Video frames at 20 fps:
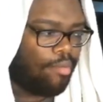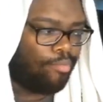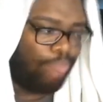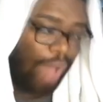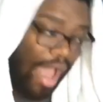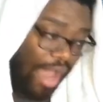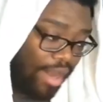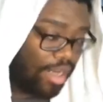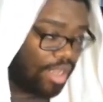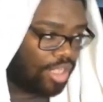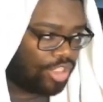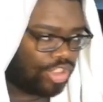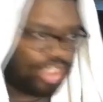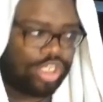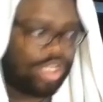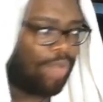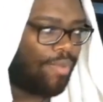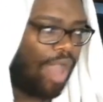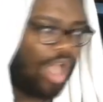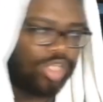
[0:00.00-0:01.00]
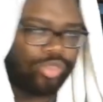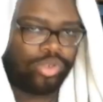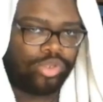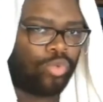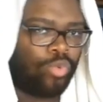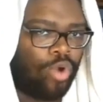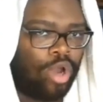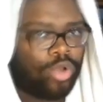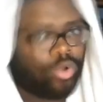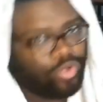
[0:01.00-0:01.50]
but she could be elsewhere
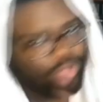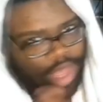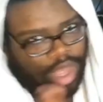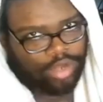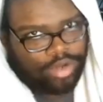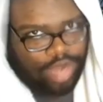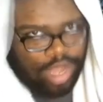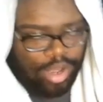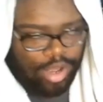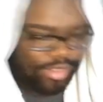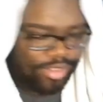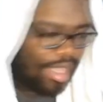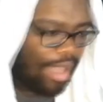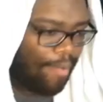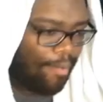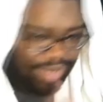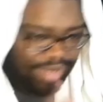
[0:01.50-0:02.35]
in the world, who the hell knows.